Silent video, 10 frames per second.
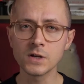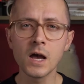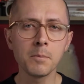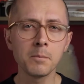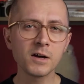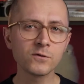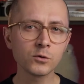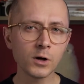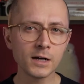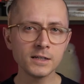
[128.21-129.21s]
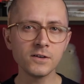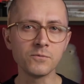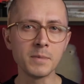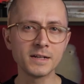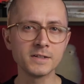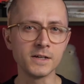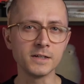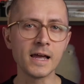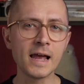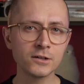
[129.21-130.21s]
by a variety of metadata
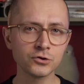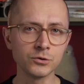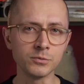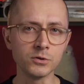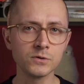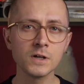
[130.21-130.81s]
attributes,